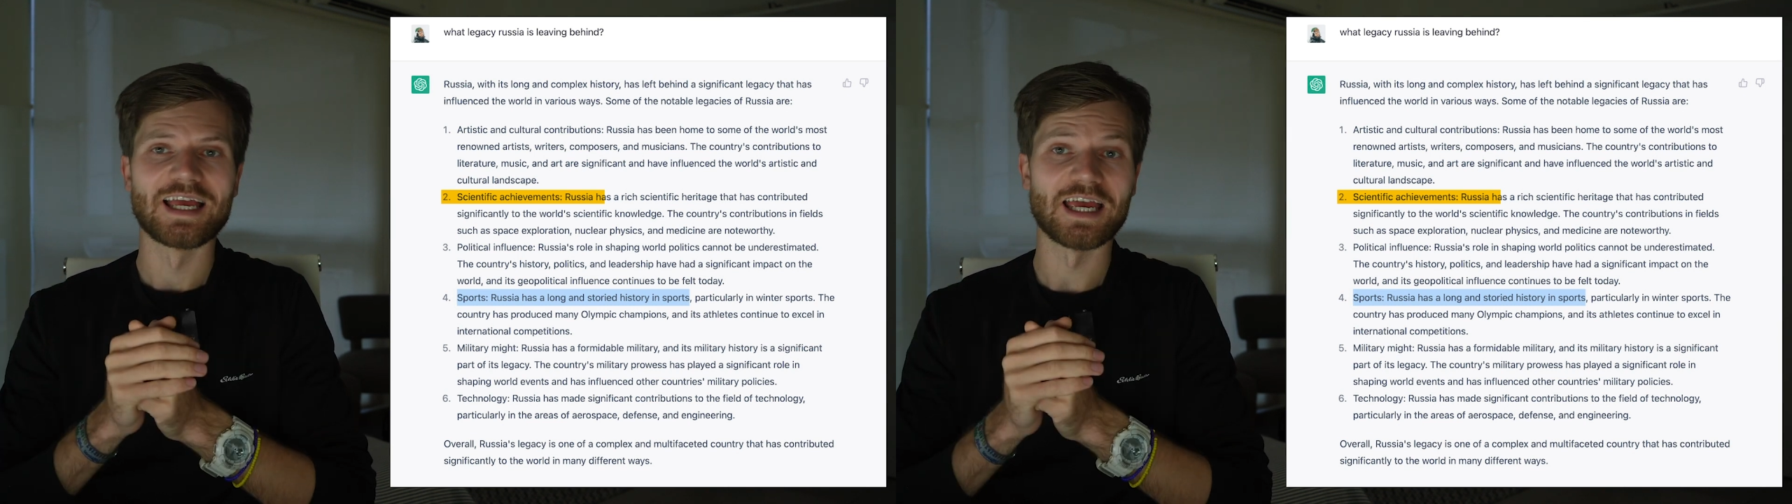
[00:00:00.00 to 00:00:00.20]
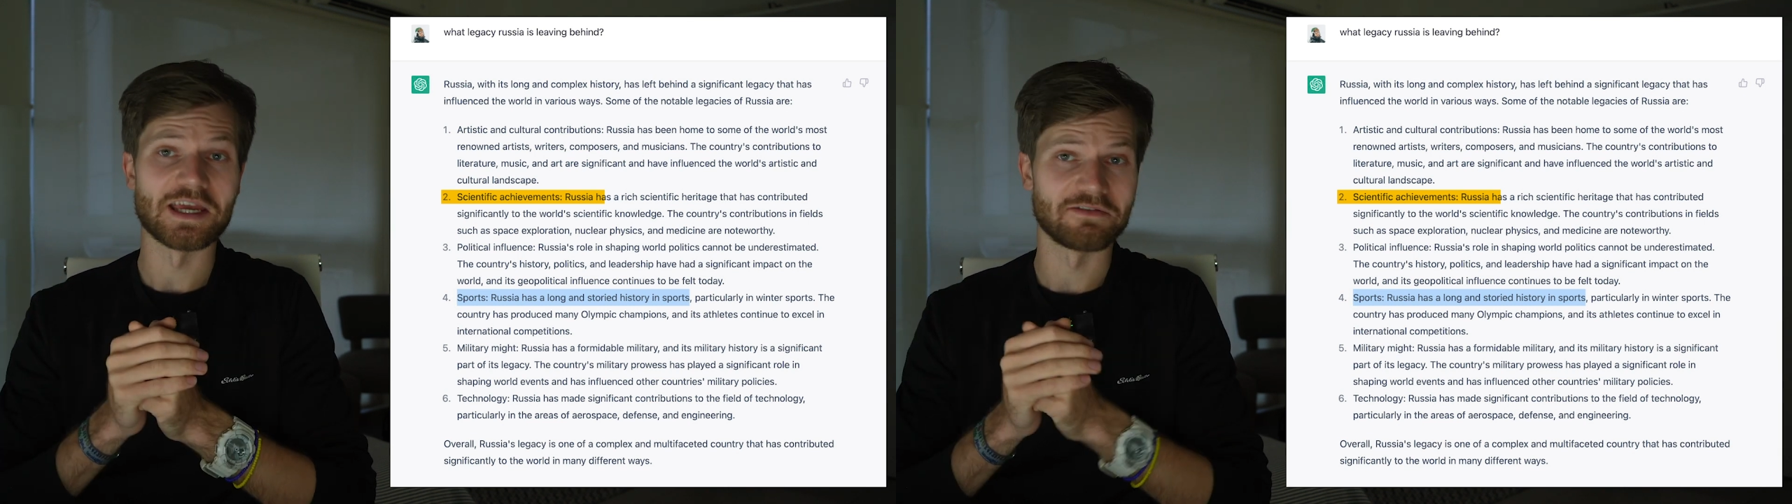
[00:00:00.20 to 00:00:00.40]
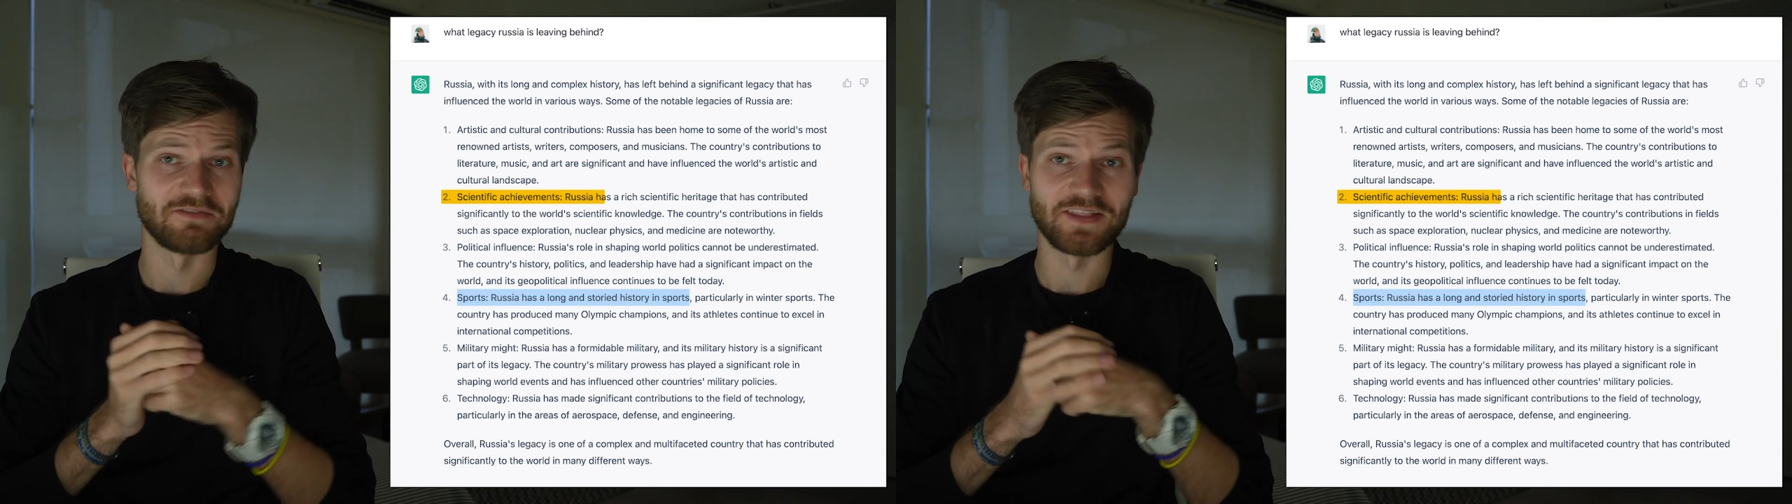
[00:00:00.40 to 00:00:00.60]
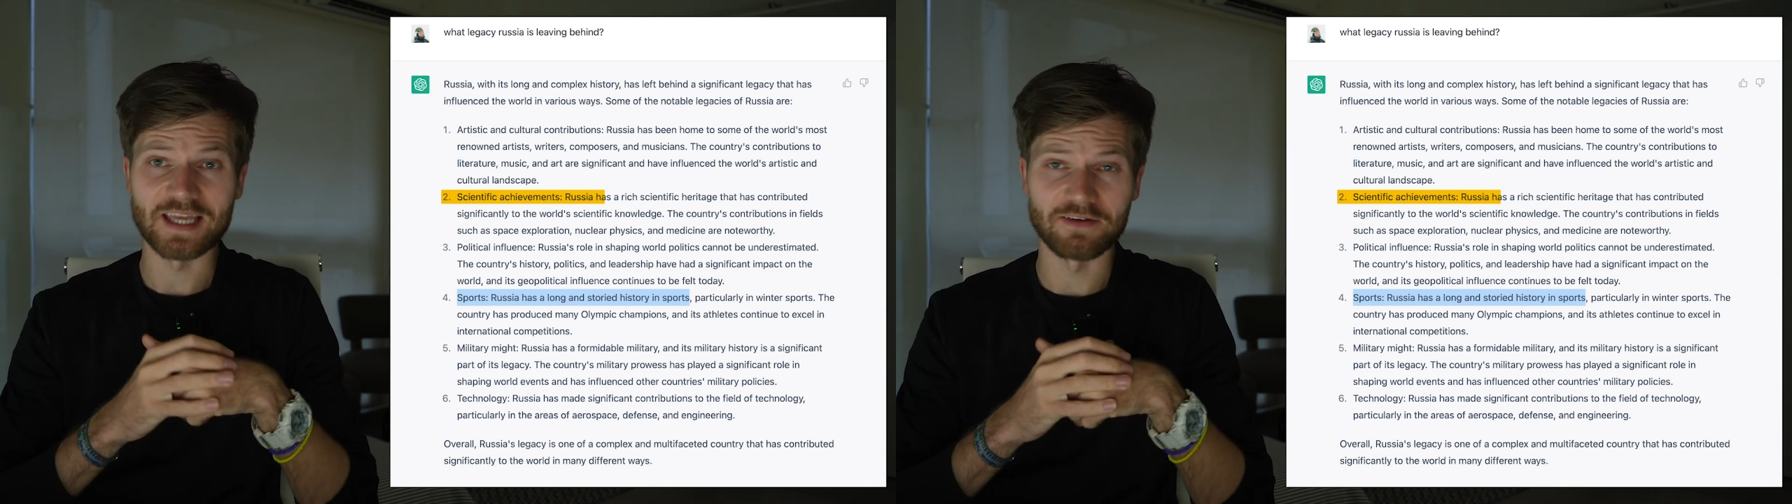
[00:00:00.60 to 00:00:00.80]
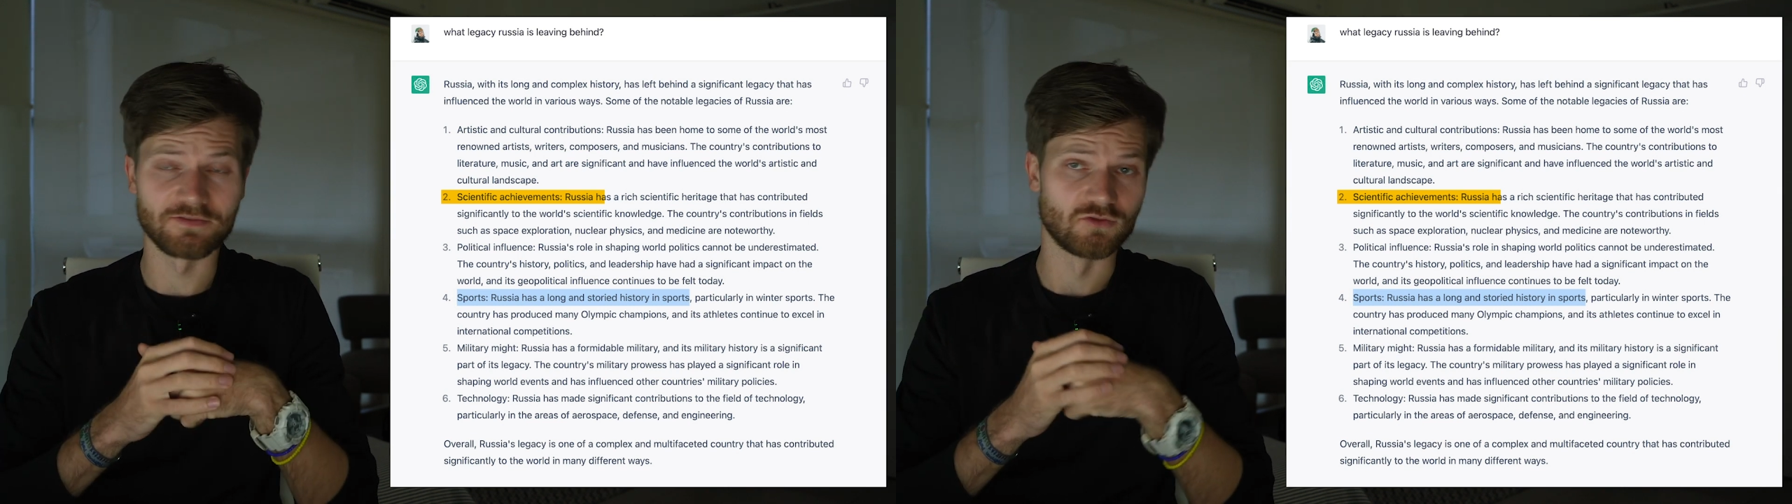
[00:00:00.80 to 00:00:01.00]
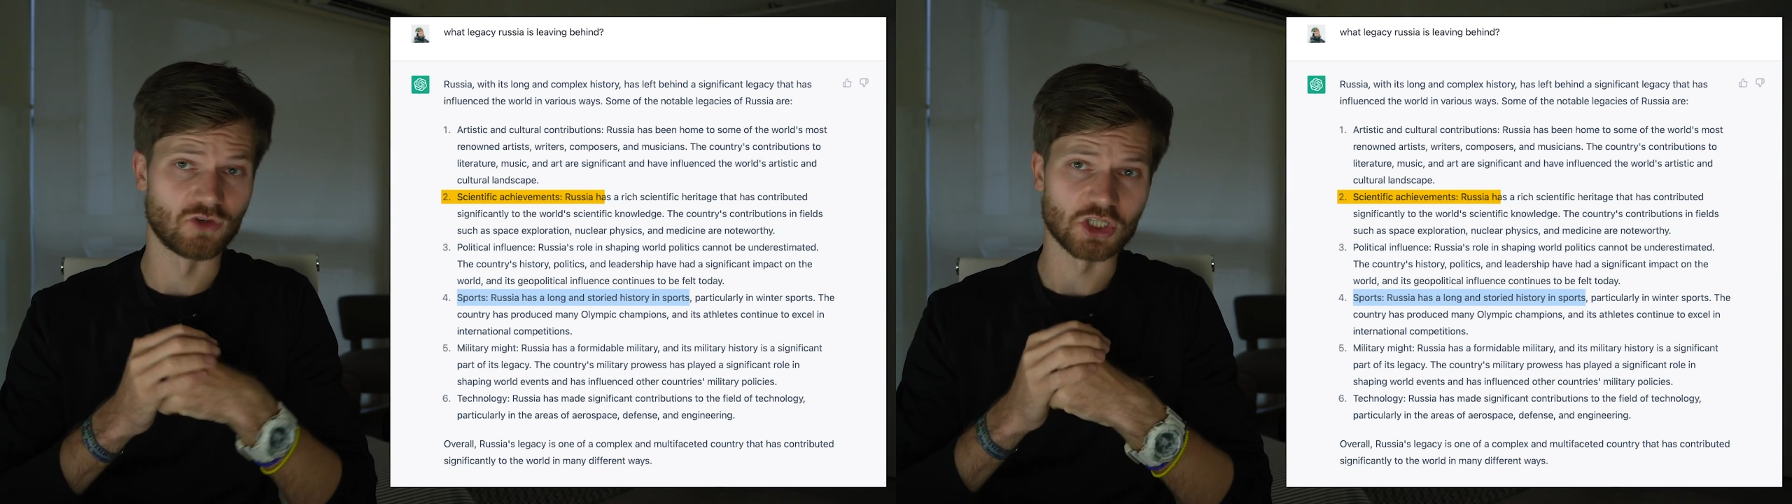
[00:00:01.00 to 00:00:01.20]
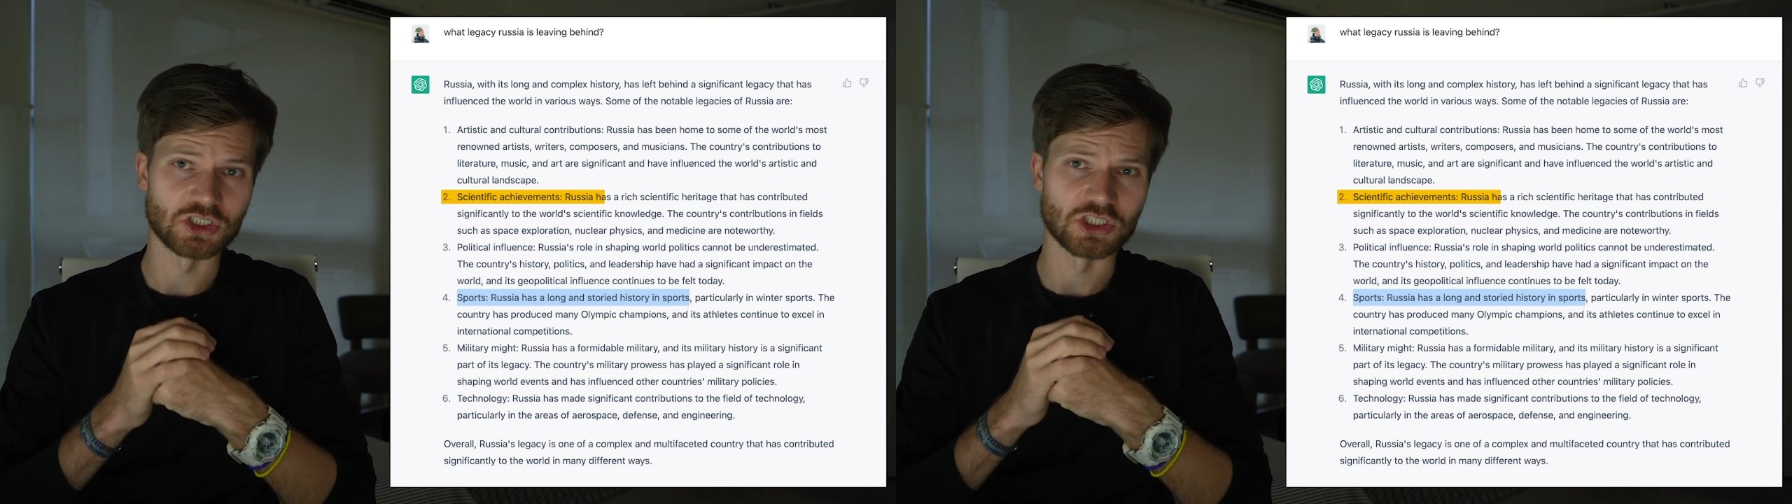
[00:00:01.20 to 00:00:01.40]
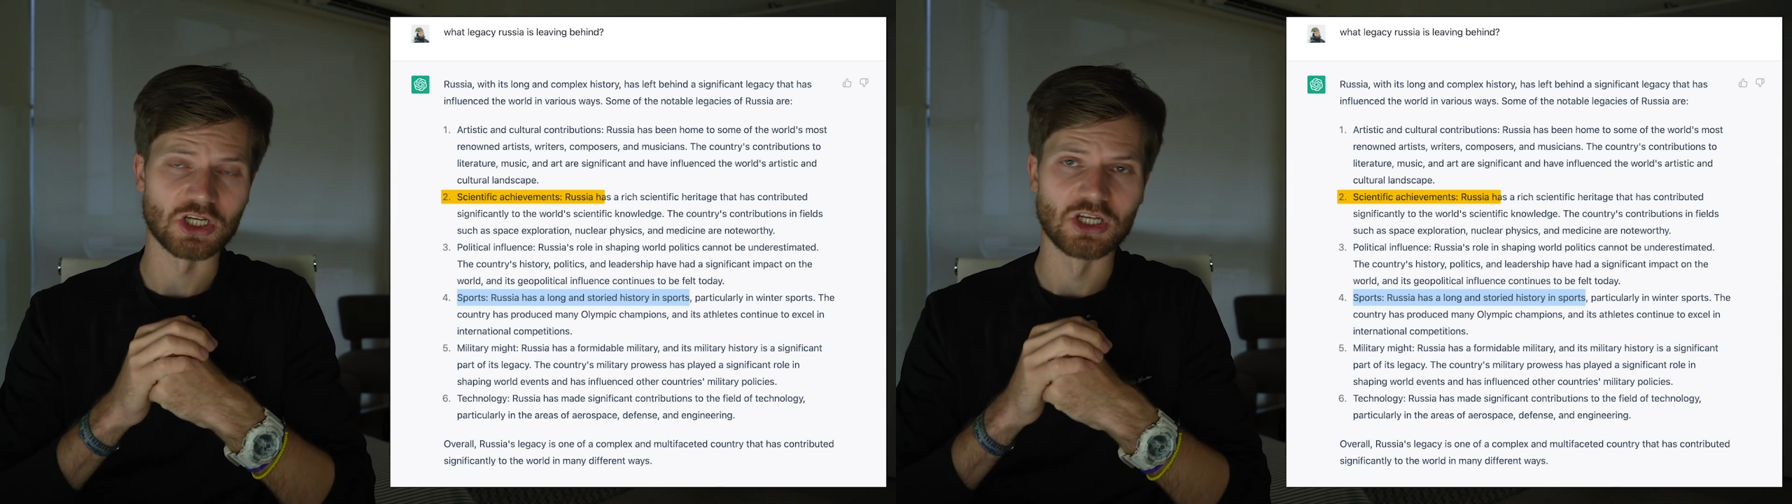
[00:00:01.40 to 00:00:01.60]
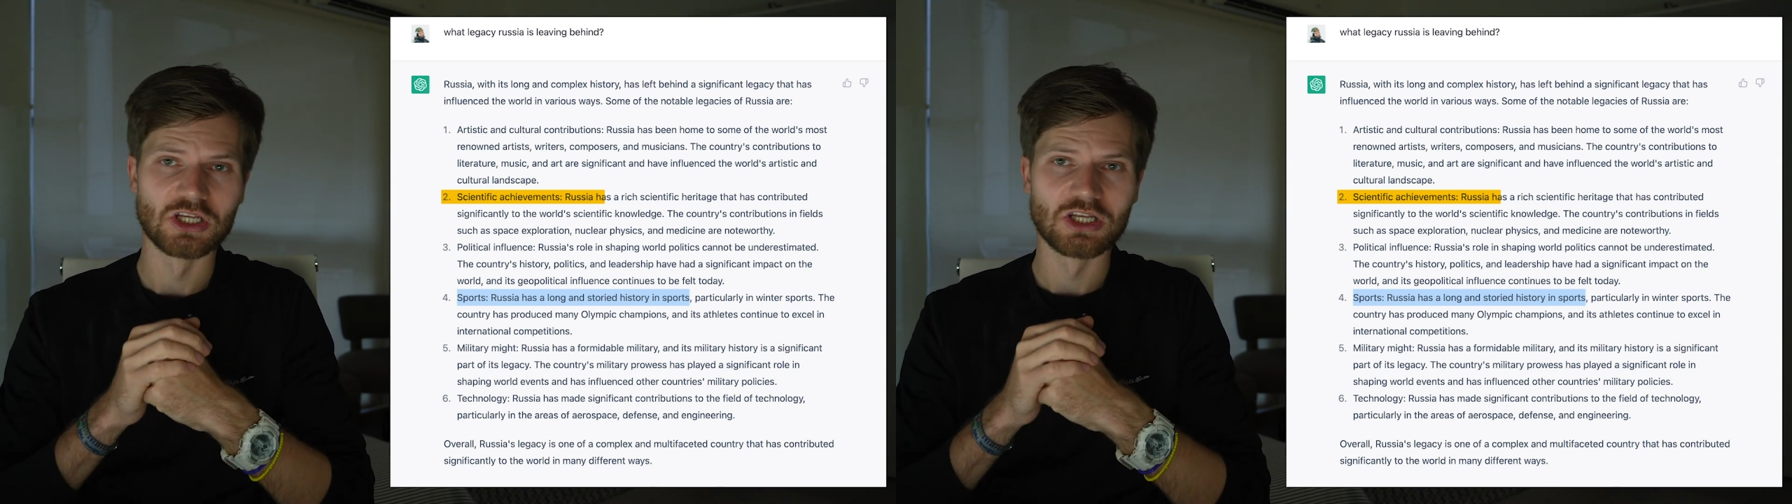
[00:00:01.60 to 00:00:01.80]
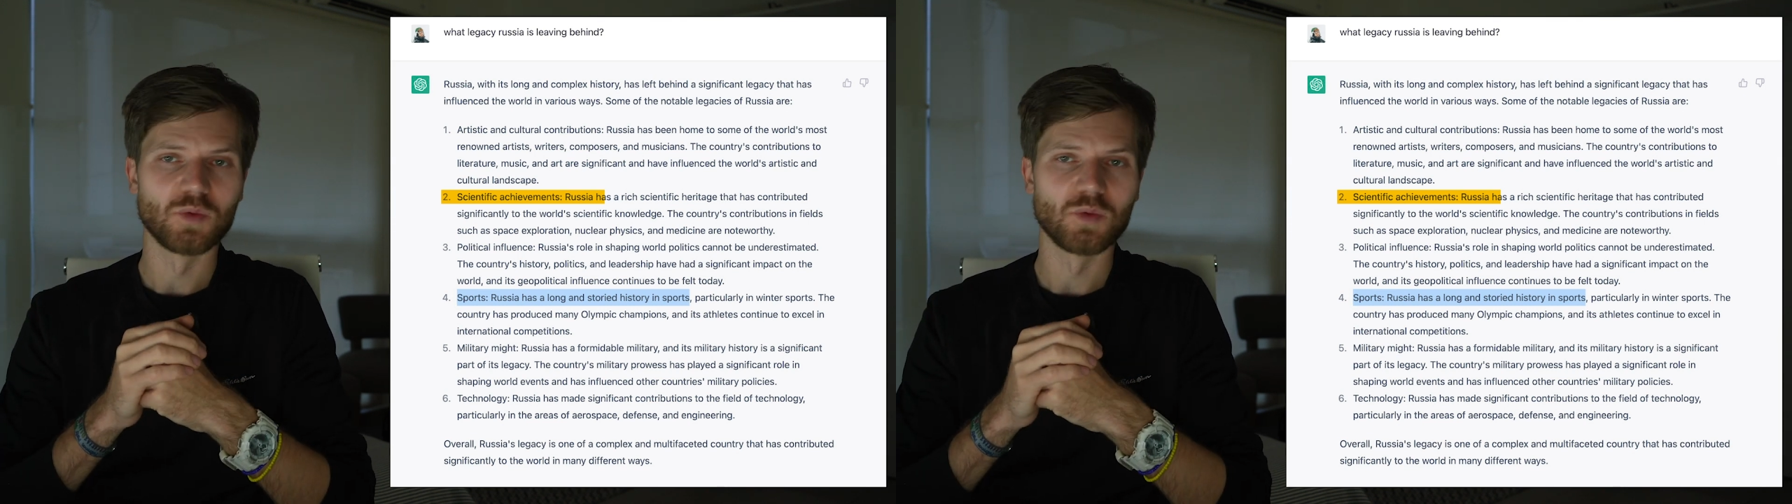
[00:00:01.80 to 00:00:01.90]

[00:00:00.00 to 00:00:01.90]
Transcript: have left Russia